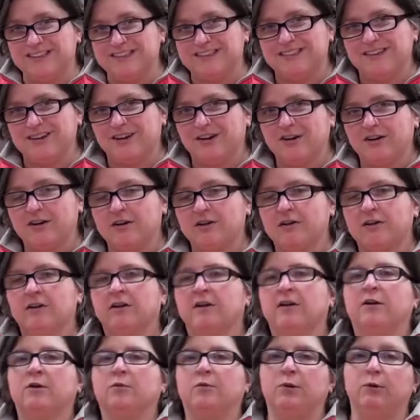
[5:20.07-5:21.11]
in there,
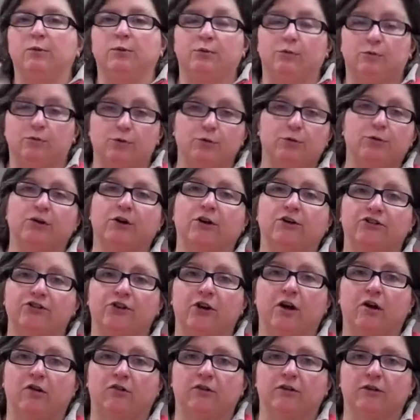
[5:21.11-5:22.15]
we would ruin our
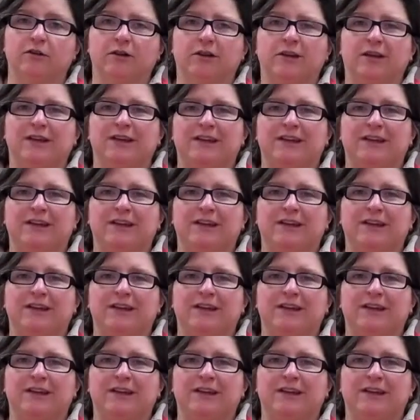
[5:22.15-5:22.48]
chocolate.